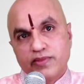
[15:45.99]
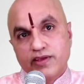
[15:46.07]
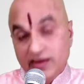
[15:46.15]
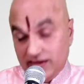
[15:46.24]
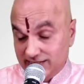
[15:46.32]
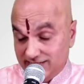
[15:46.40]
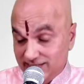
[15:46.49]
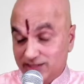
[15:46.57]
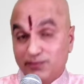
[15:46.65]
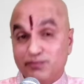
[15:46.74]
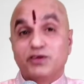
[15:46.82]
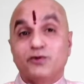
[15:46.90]
Is this
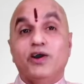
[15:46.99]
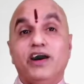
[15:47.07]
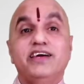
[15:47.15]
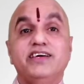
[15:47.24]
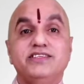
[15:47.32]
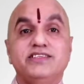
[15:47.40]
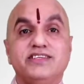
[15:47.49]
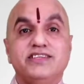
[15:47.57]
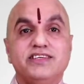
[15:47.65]
something wise?